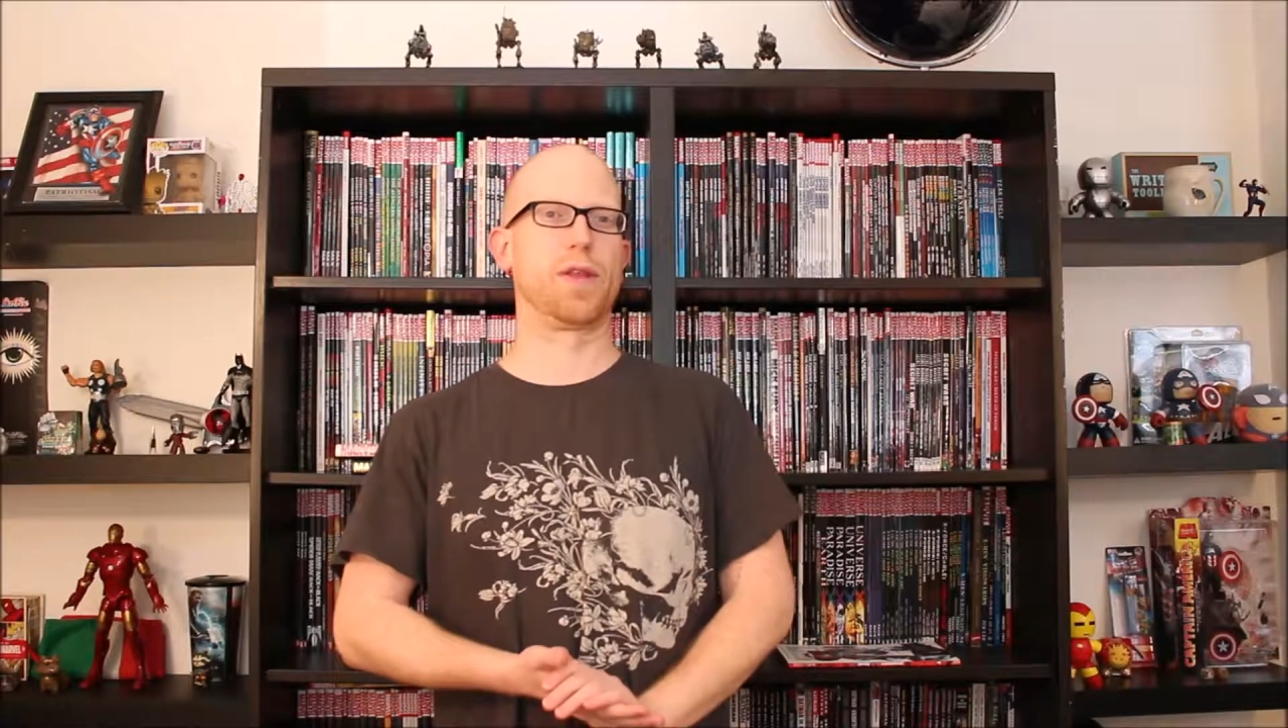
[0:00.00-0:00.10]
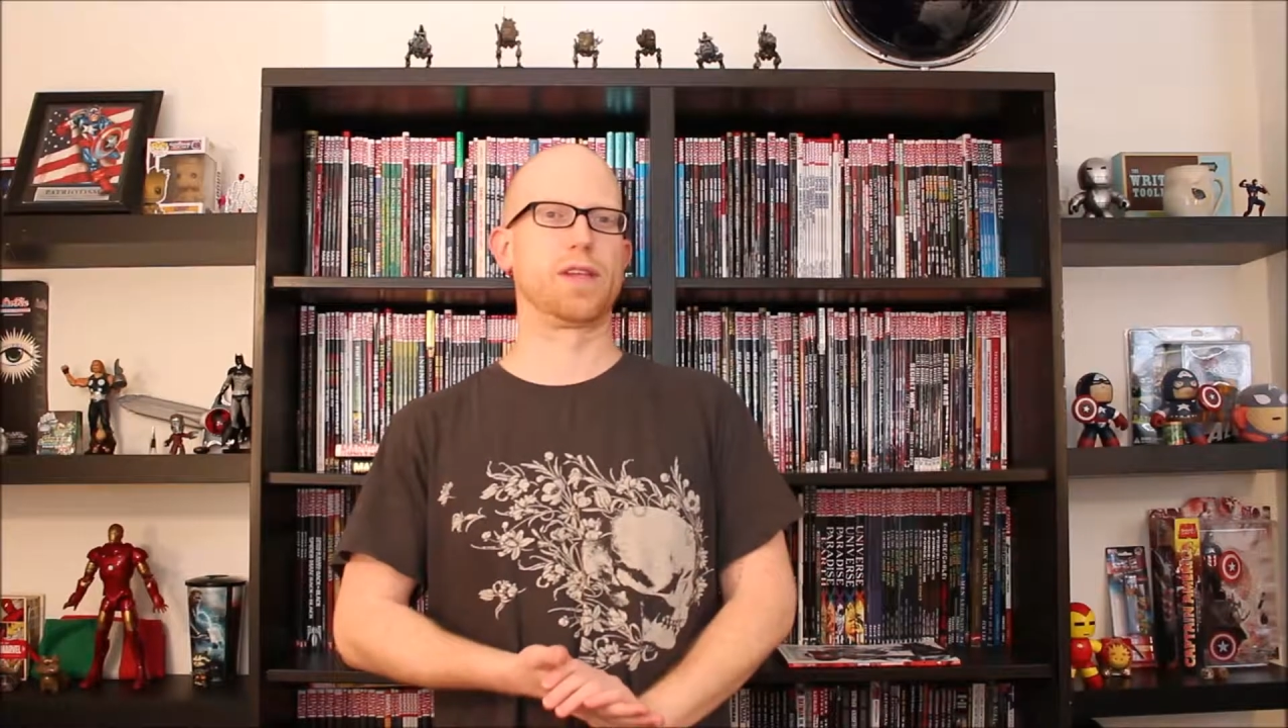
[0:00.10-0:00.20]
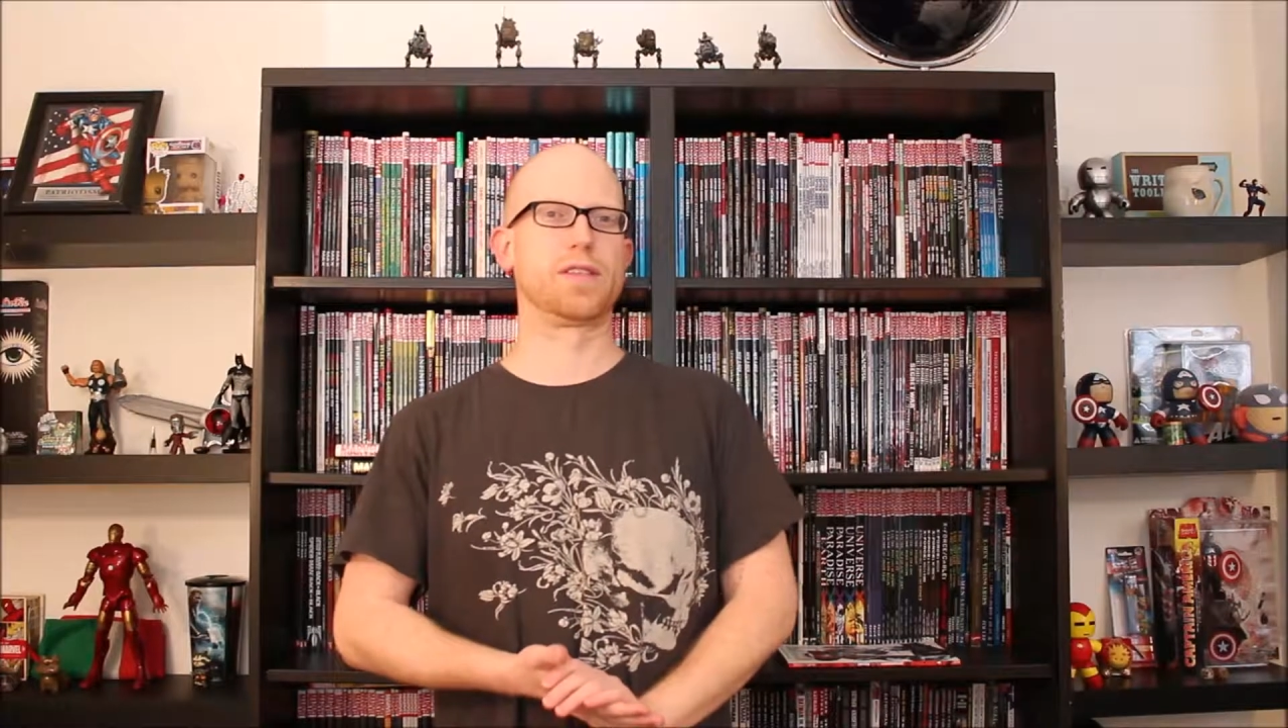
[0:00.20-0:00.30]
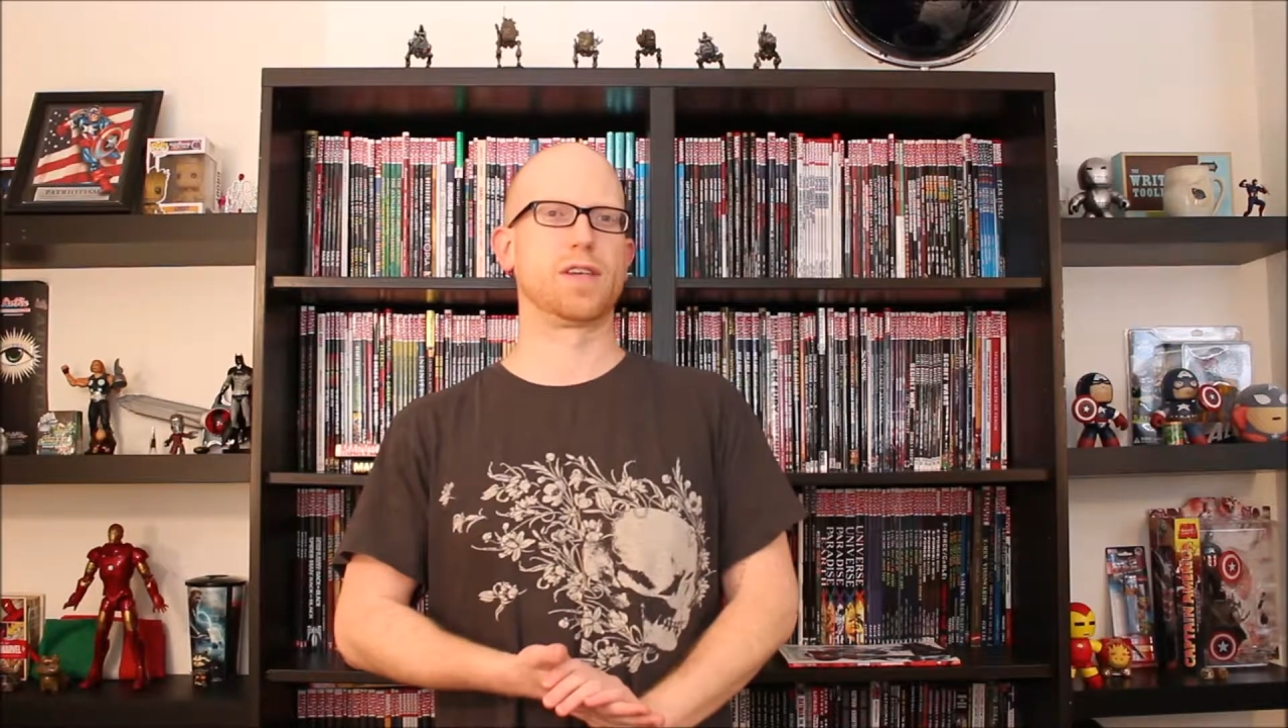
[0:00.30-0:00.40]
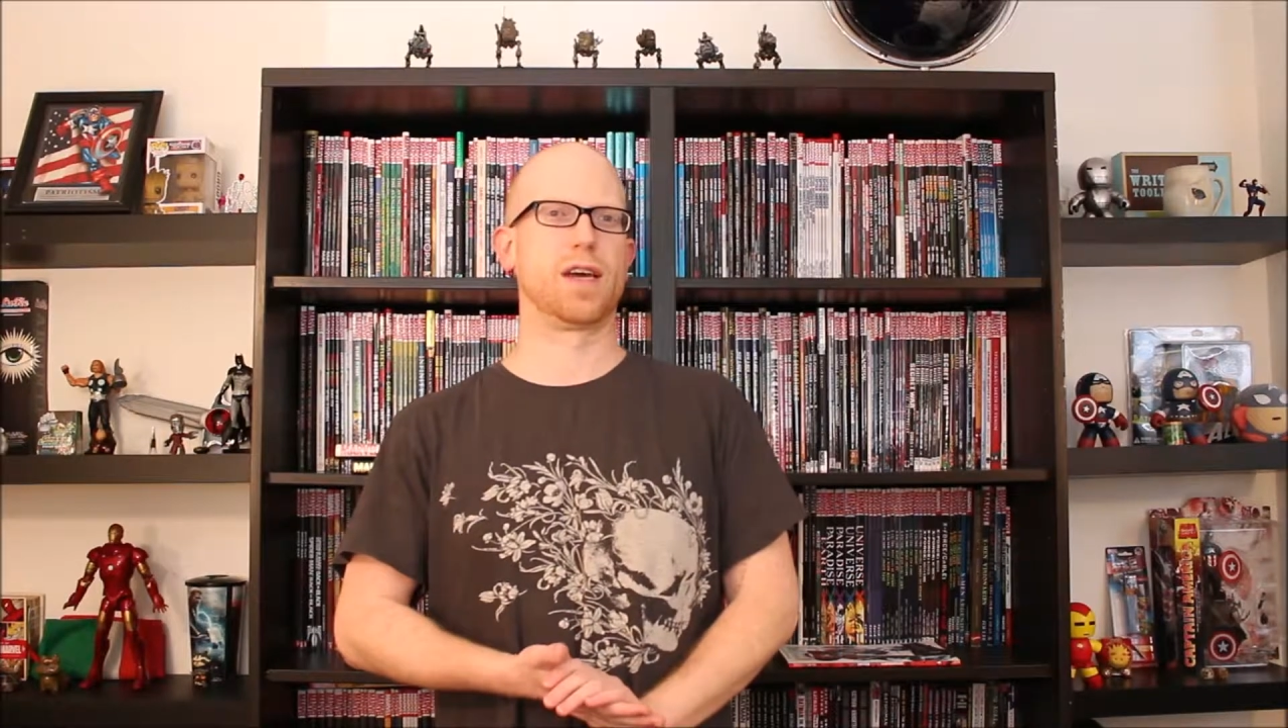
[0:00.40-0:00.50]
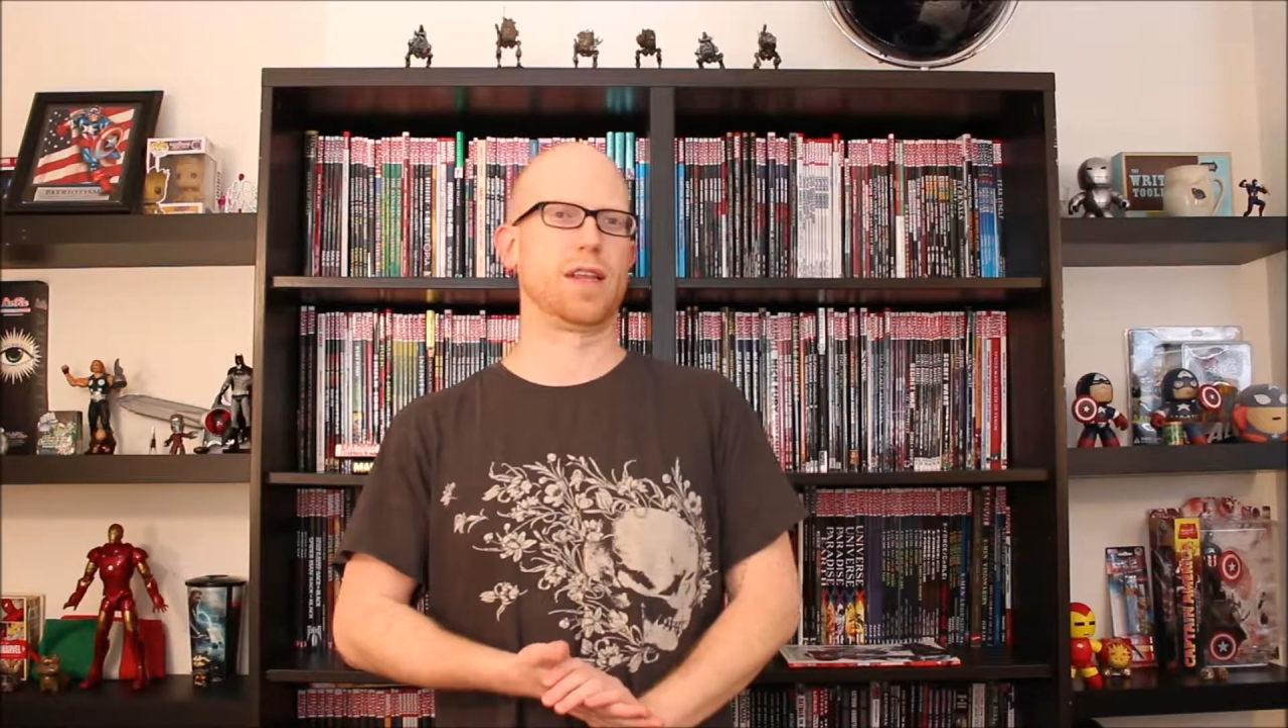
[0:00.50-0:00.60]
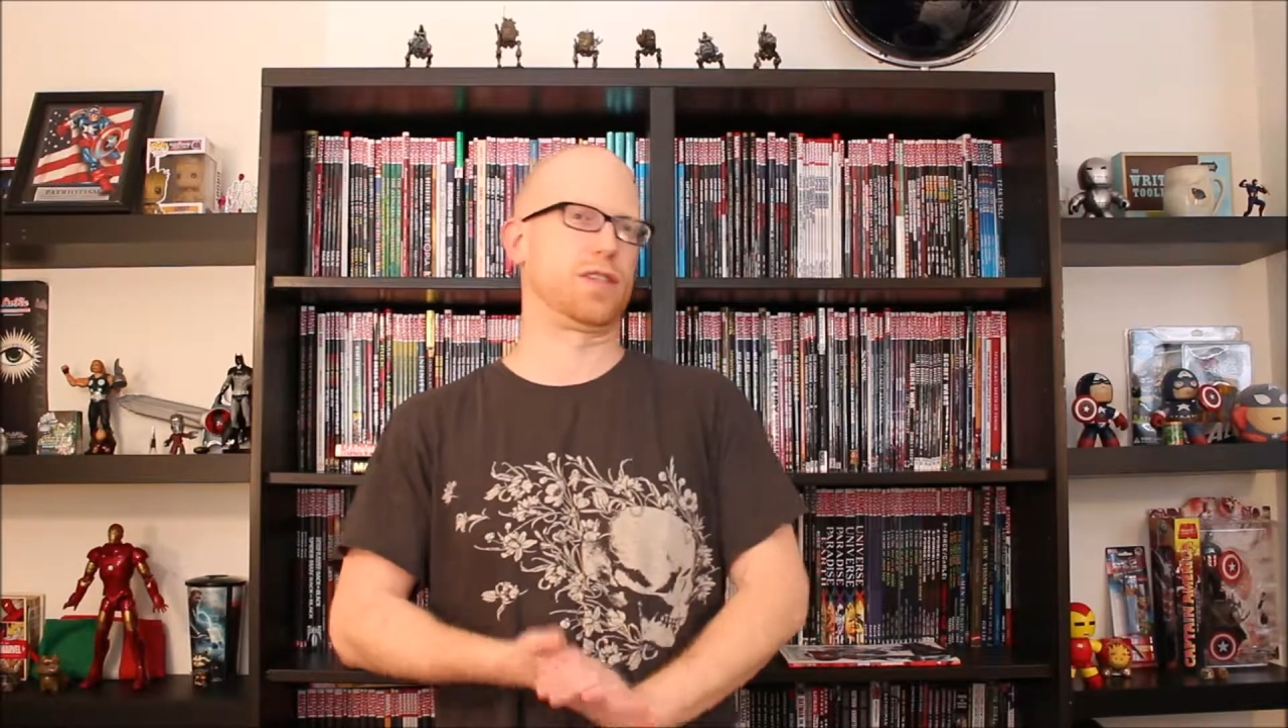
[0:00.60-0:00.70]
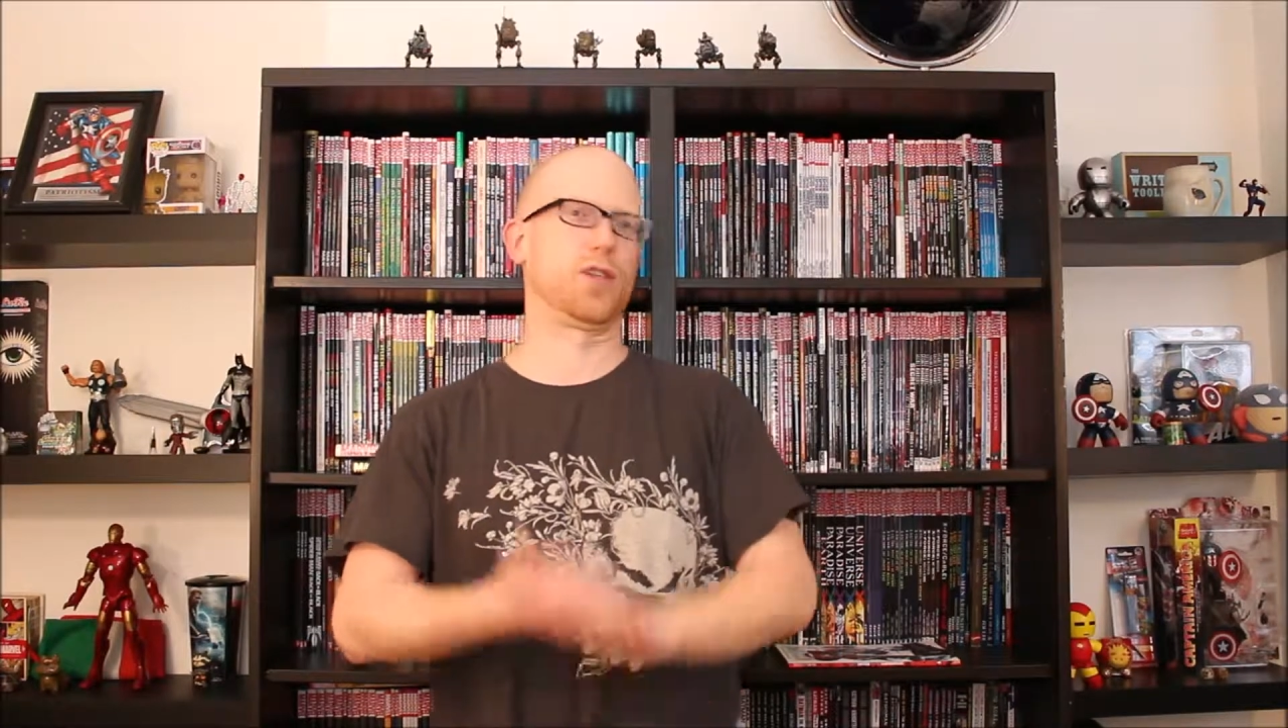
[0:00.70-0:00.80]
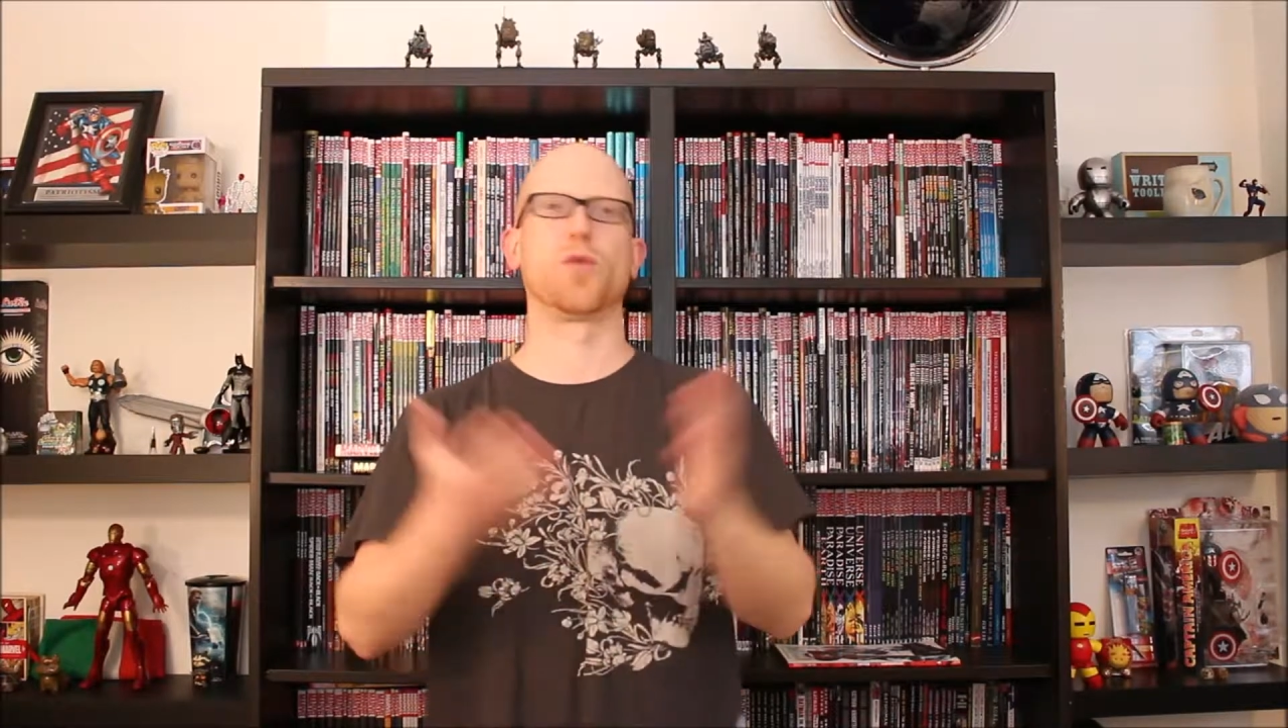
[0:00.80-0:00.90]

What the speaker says: that's